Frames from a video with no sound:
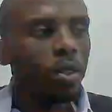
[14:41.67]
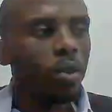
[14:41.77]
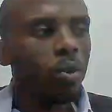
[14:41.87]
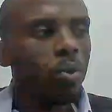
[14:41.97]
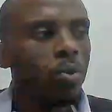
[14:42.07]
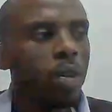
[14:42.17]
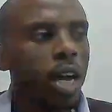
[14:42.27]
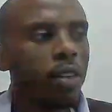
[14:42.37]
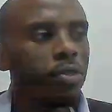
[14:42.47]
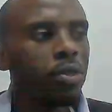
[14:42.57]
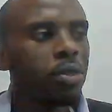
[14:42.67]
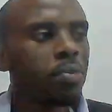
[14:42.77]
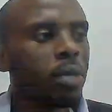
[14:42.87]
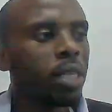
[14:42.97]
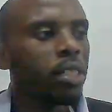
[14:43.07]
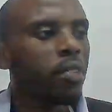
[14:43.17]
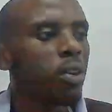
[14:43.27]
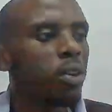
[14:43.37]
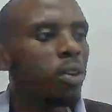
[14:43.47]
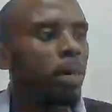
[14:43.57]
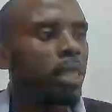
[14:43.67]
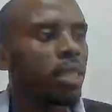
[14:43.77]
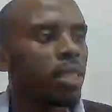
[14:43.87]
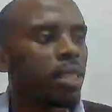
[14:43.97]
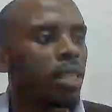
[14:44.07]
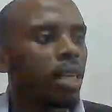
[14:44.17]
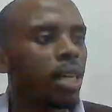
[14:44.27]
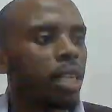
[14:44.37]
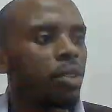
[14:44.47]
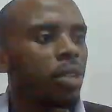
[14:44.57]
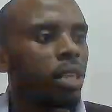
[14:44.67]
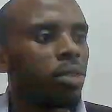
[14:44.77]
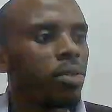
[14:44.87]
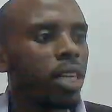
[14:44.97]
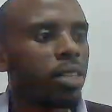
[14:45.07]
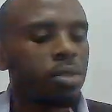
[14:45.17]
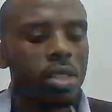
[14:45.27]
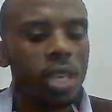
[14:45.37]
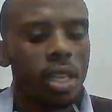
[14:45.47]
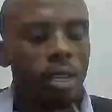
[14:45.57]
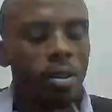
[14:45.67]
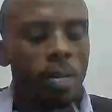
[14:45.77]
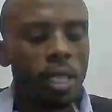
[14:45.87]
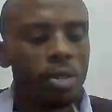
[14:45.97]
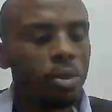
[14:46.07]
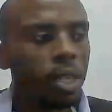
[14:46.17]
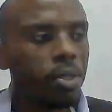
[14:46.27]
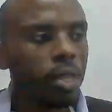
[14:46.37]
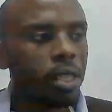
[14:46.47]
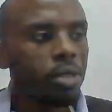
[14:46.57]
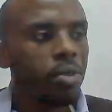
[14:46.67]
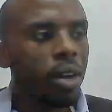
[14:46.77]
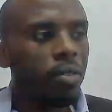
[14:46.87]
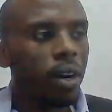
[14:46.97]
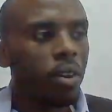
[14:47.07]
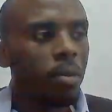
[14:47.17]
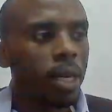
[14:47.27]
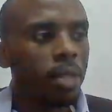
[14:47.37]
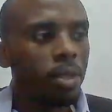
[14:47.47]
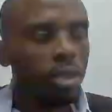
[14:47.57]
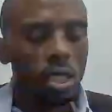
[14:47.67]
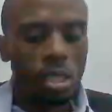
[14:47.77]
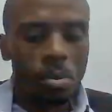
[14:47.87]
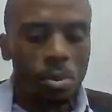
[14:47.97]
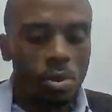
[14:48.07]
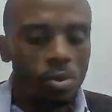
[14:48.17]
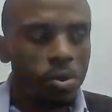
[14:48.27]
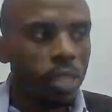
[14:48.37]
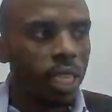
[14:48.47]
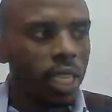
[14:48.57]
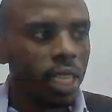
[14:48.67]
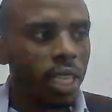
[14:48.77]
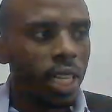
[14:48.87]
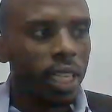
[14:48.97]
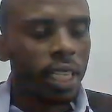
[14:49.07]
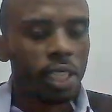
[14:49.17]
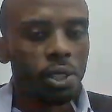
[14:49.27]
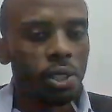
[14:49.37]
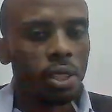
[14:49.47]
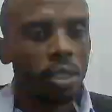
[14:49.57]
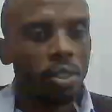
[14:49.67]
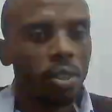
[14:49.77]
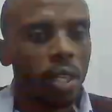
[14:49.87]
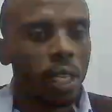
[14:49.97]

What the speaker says: we have several commands. Actually, you can do that. See other command. You can see we have a command called remove directory. Okay,